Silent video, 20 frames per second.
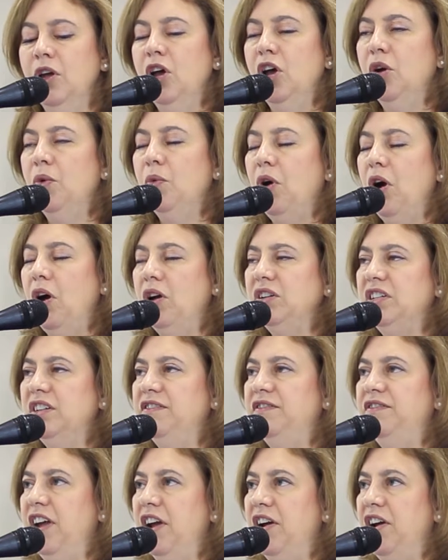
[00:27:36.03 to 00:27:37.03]
We're also
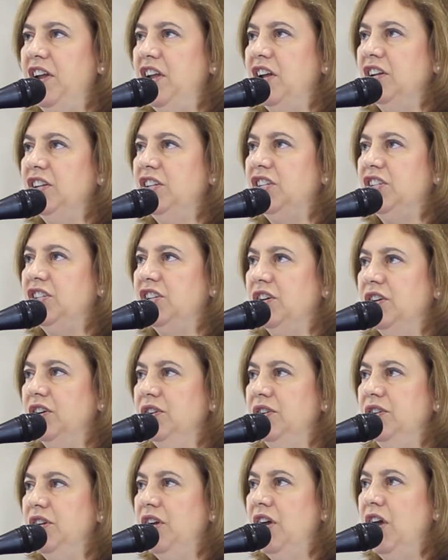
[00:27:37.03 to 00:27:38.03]
very
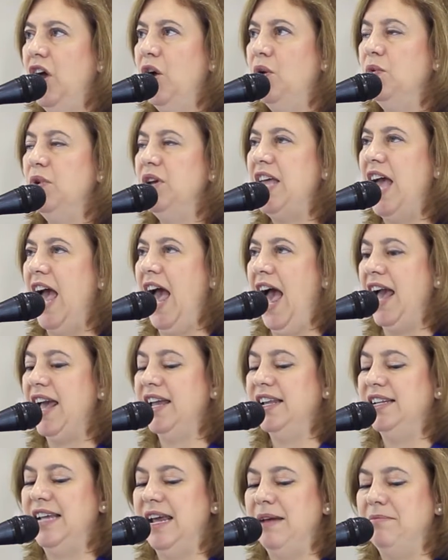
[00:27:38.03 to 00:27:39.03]
concerned with
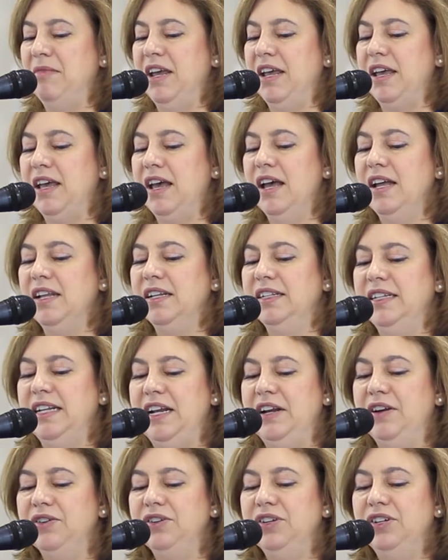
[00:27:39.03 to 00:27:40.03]
academic
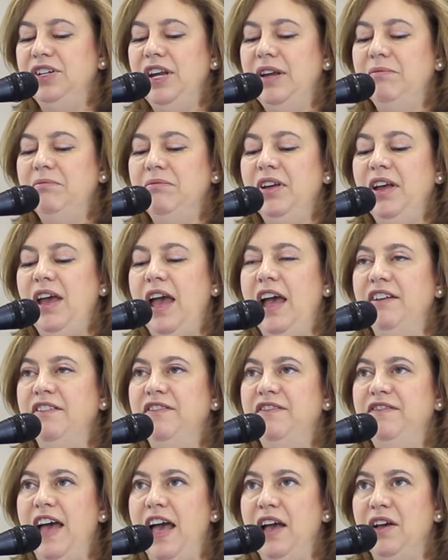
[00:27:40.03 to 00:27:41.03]
leadership and
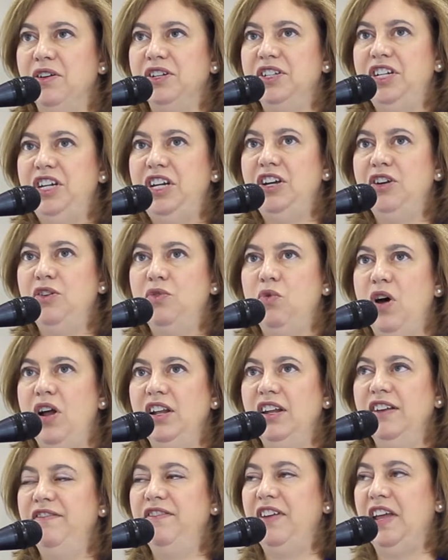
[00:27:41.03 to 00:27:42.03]
faculty
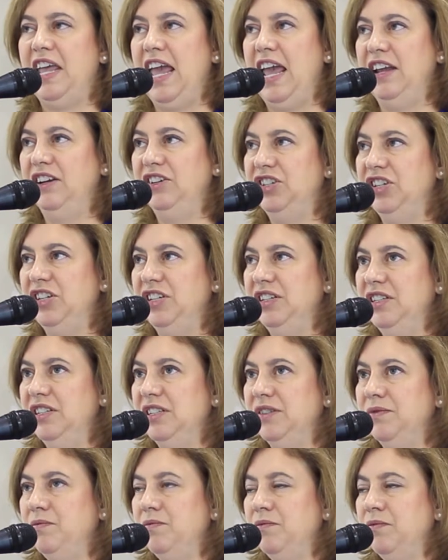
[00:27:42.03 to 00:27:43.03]
qualifications.
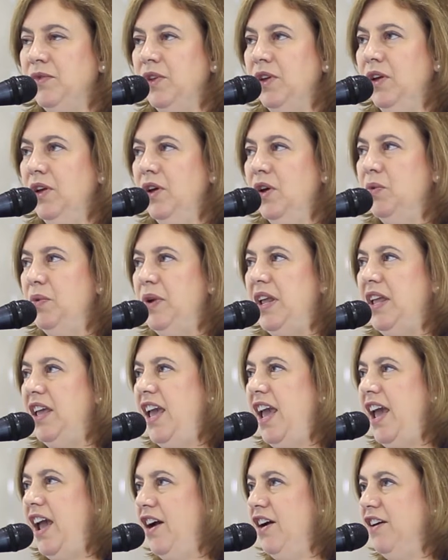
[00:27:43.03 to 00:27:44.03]
We
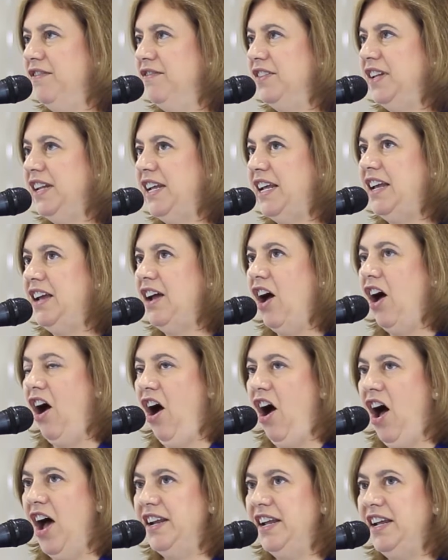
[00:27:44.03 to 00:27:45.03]
carefully
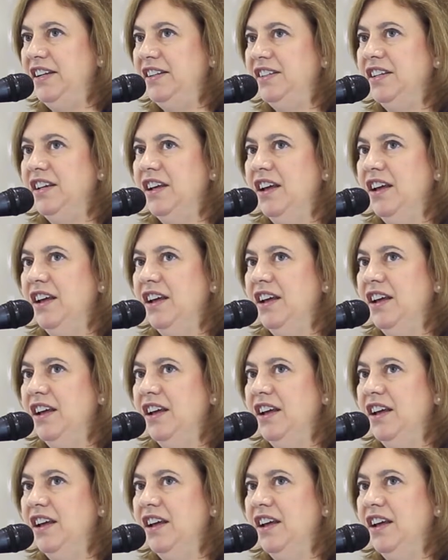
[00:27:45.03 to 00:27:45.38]
audit